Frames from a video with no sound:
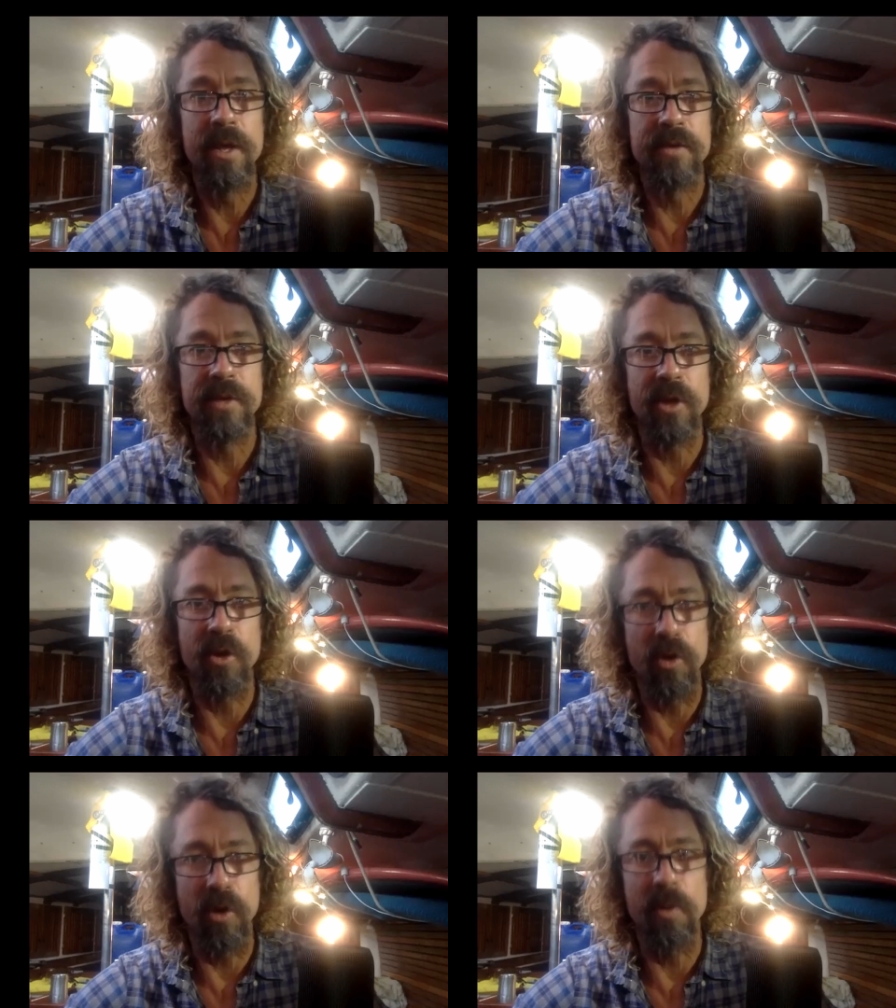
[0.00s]
to
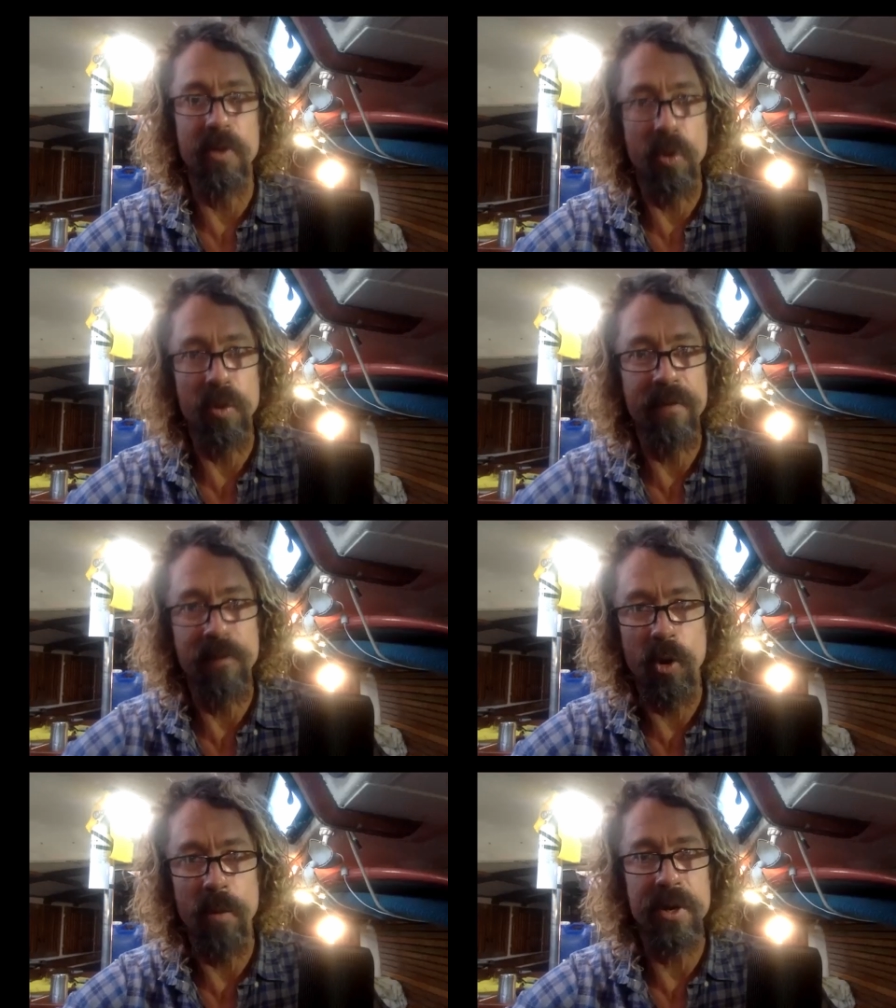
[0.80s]
go home with only
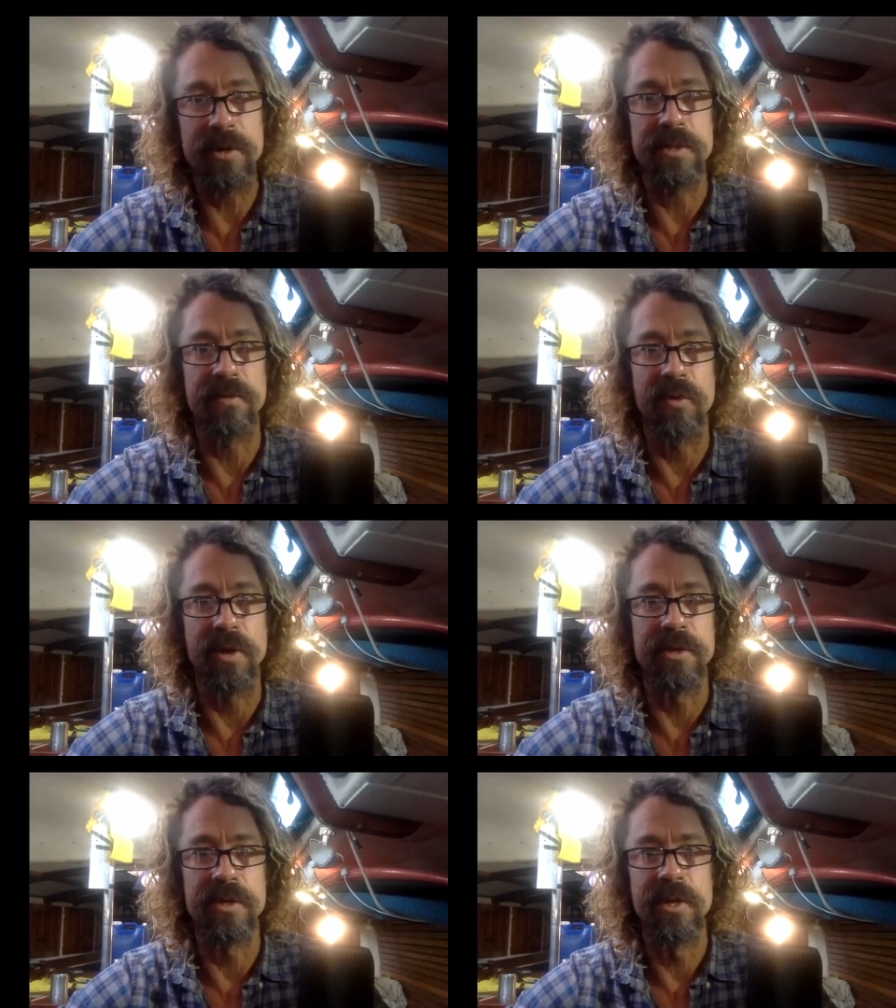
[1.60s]
four beers in the
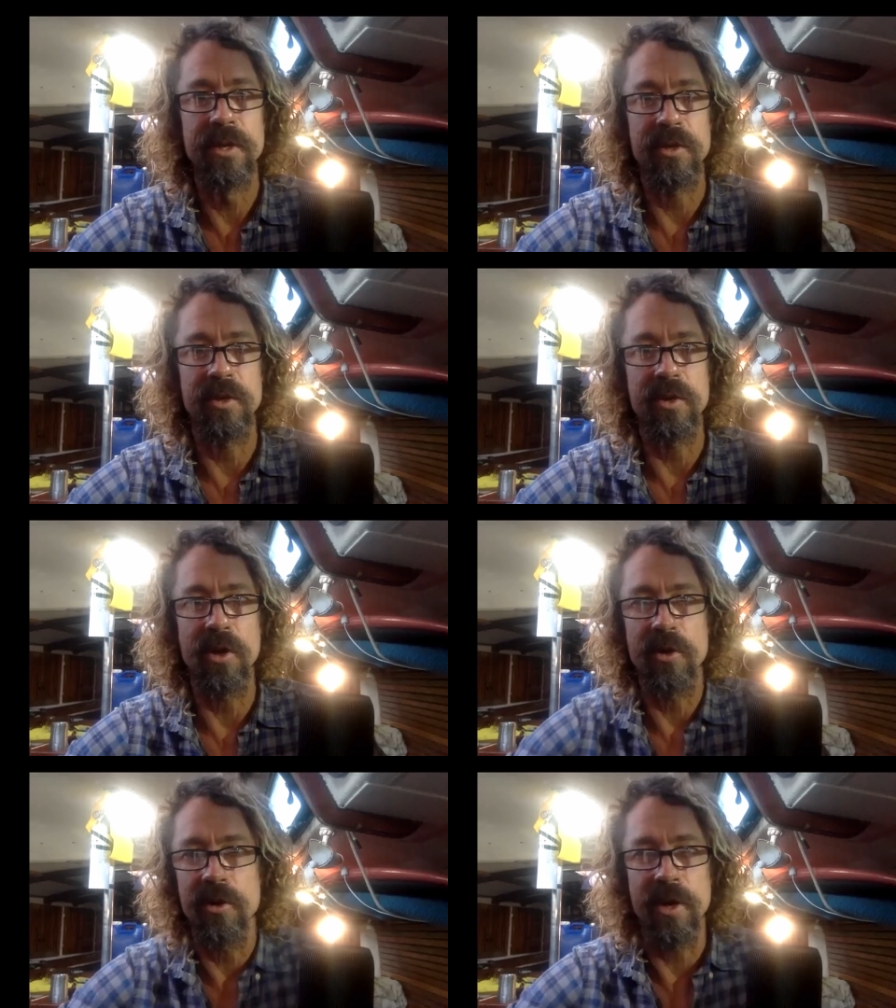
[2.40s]
fridge, you
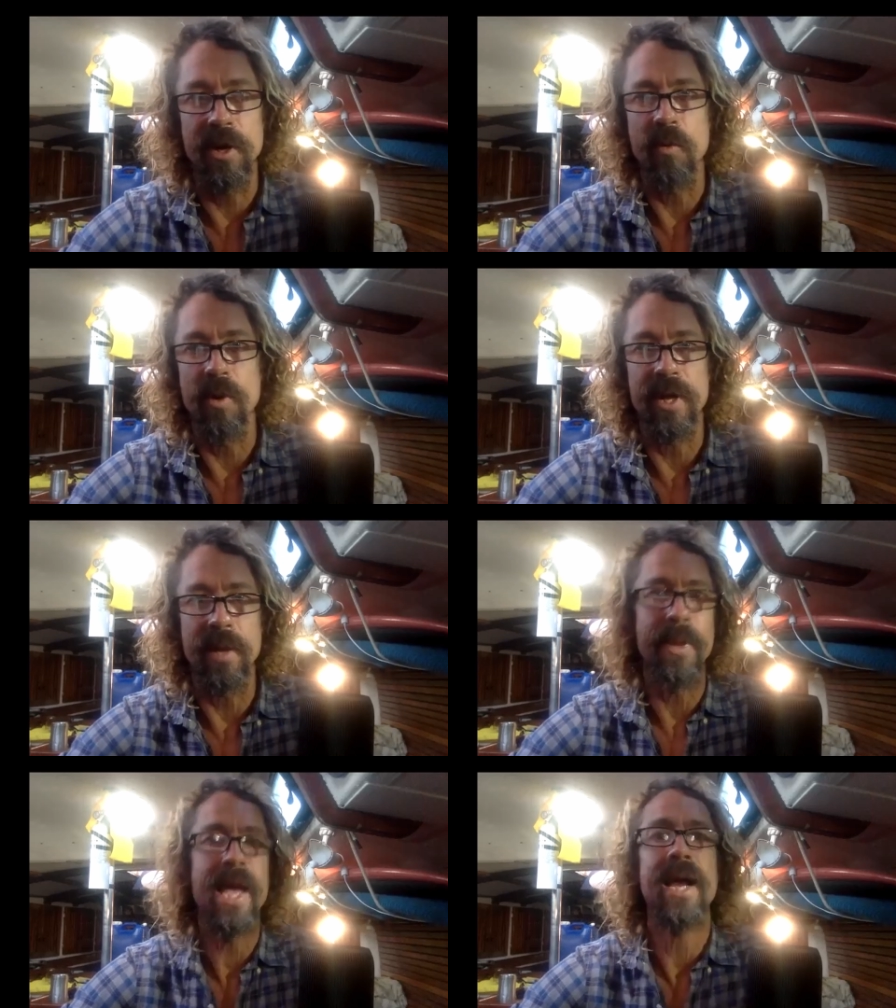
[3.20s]
know you're going to want to
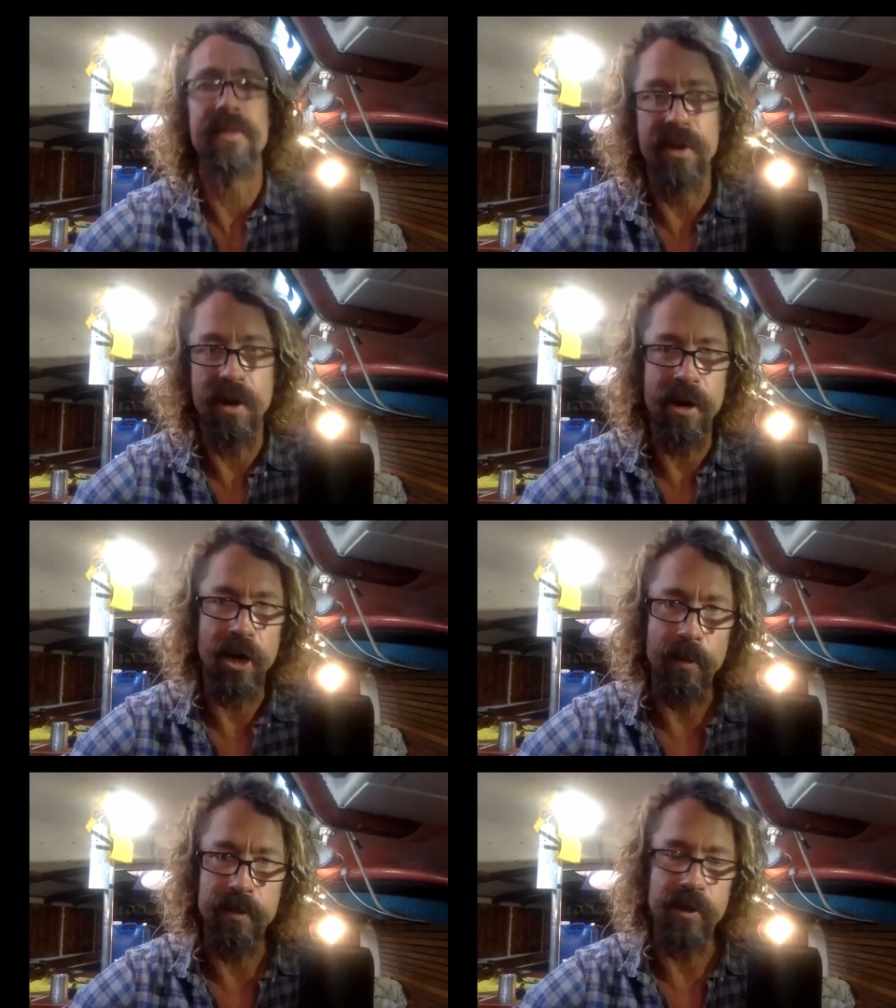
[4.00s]
get back in the car and
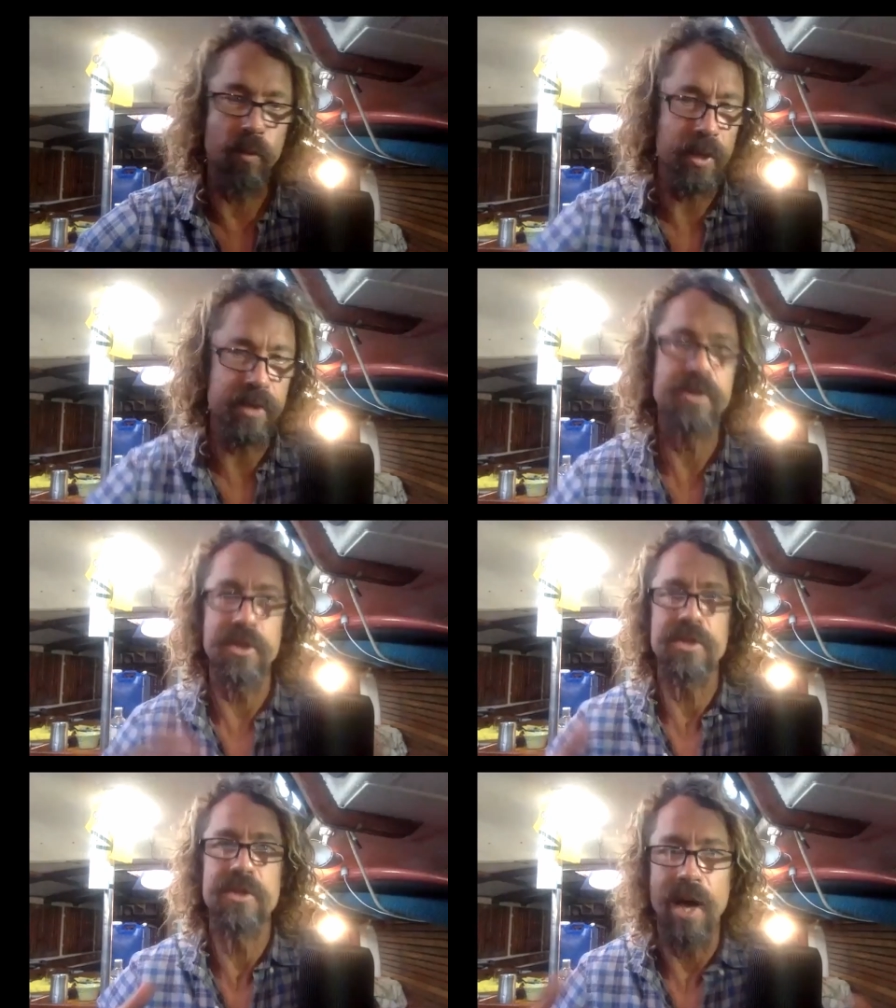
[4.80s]
go say, "Well, let's
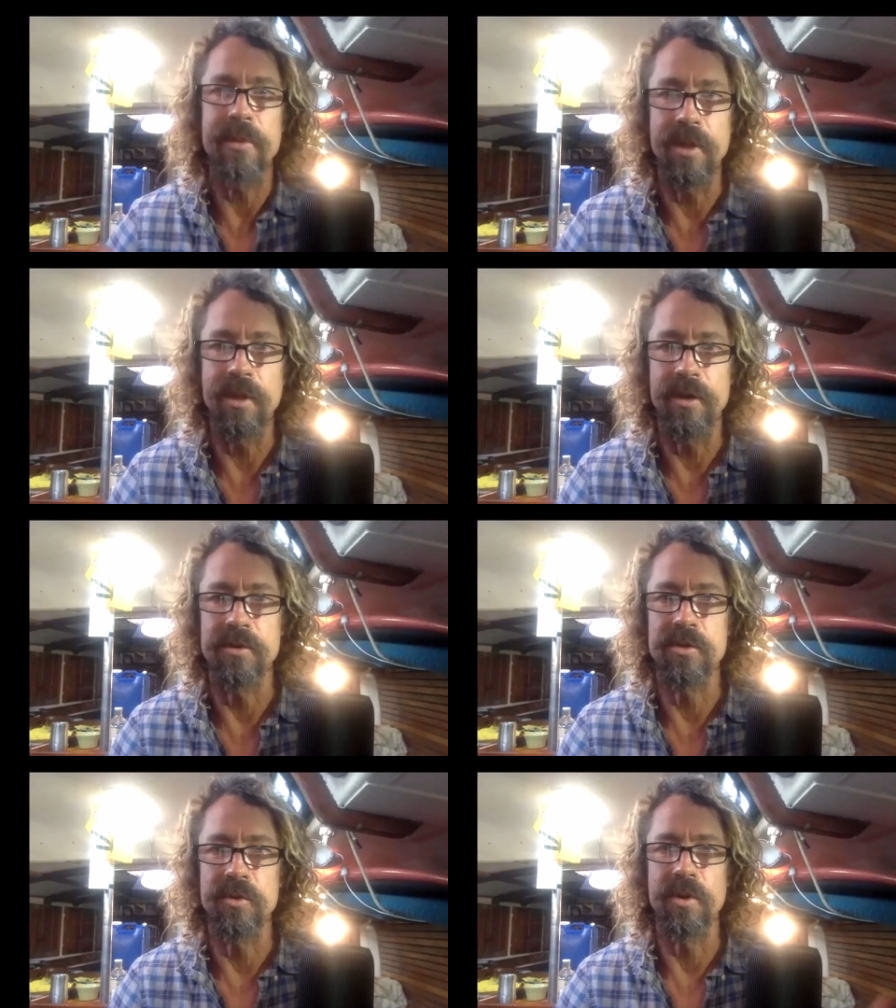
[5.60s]
just stop at the liquor
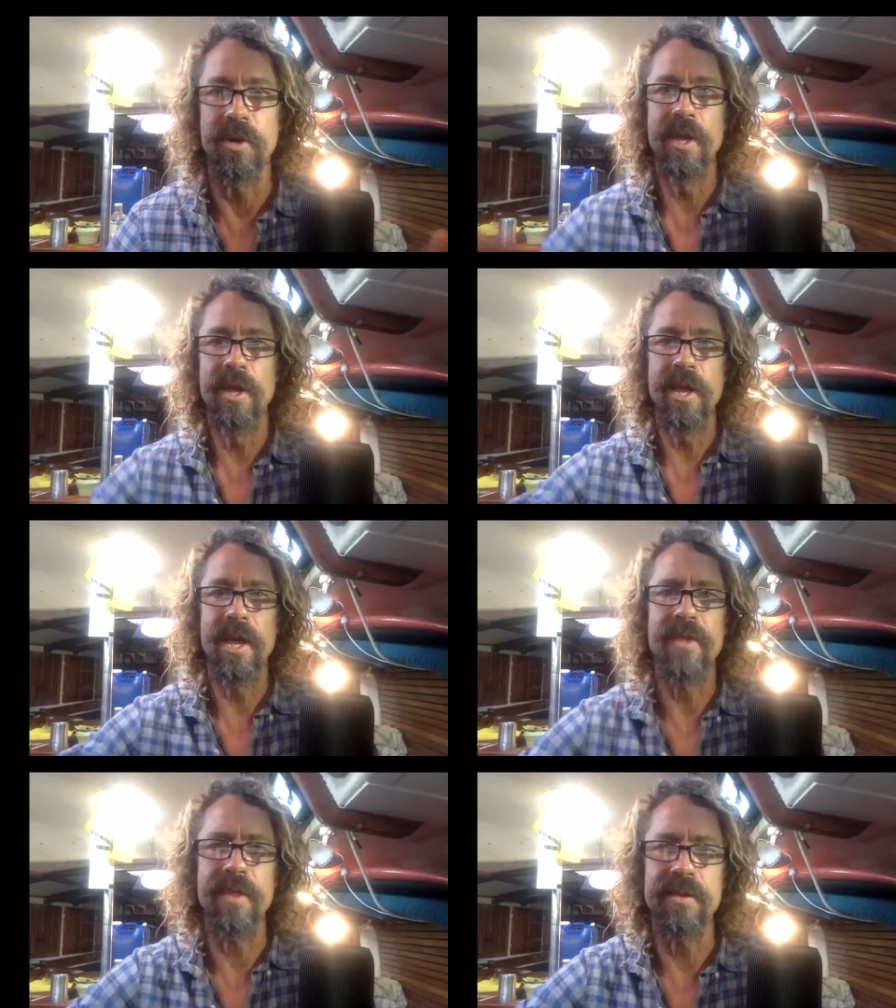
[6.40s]
store." No,
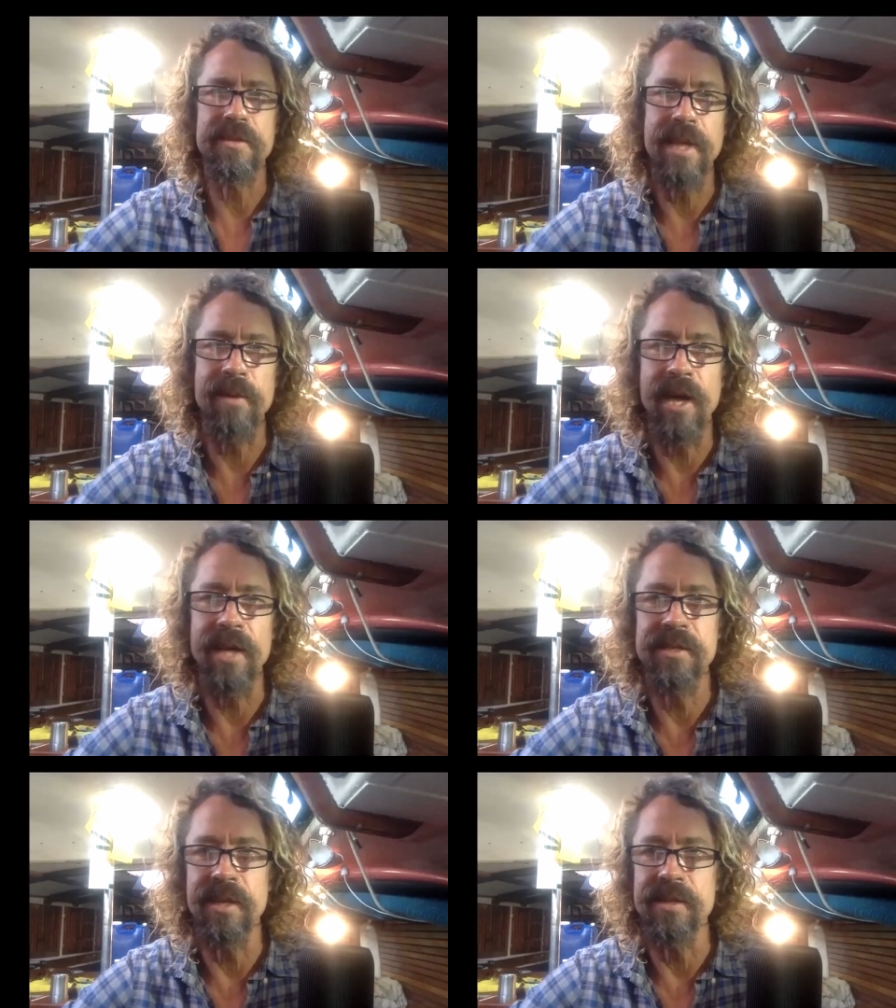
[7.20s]
and then the same
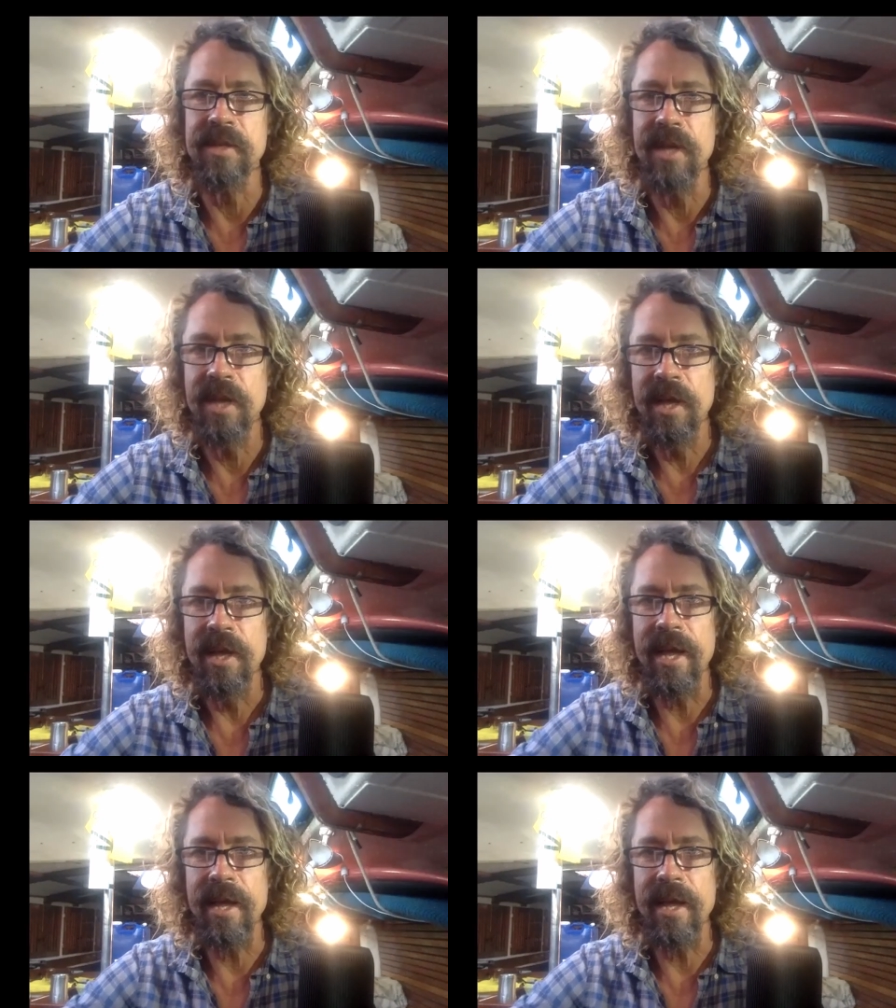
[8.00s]
guy says, "Hey,